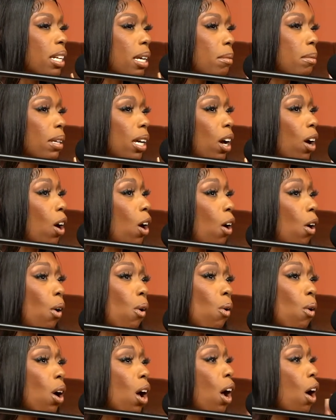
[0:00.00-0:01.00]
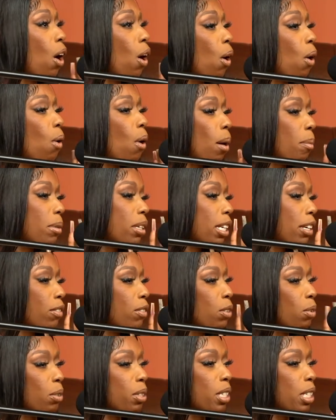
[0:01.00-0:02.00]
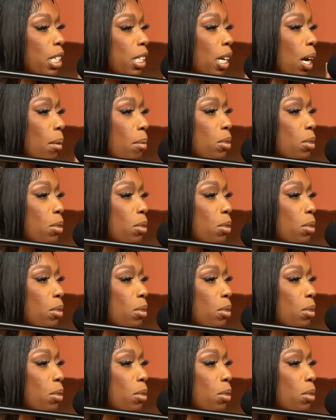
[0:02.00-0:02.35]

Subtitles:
They were like, oh, I be giving you a discount.